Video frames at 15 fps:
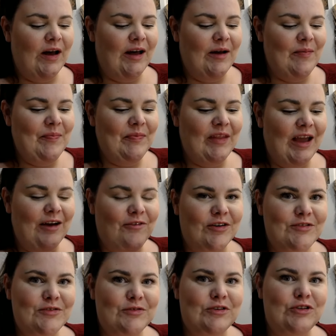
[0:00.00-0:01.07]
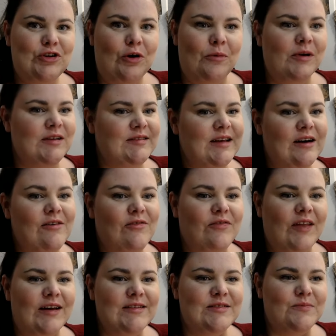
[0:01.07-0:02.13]
yeah, if I sort of stop myself,
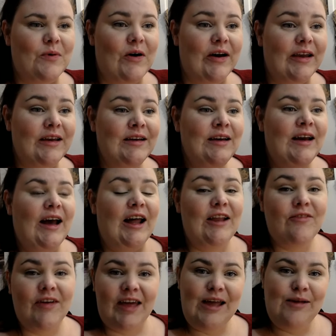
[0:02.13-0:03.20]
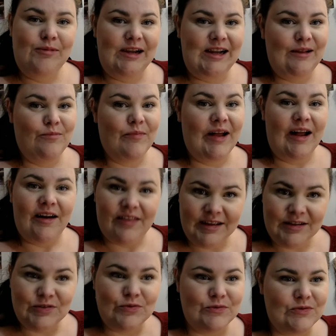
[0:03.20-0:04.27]
that's why. And if I keep leaning back, that's
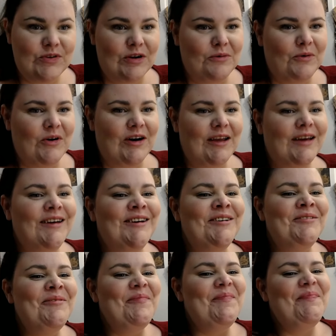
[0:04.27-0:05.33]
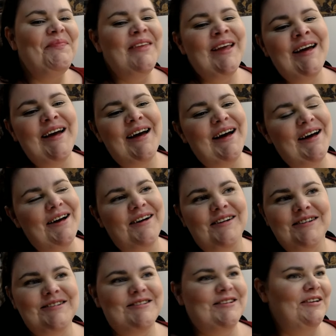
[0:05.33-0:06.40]
also why.
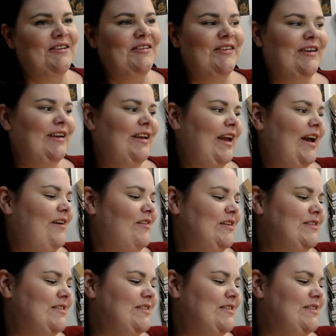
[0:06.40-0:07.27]
So yeah, it's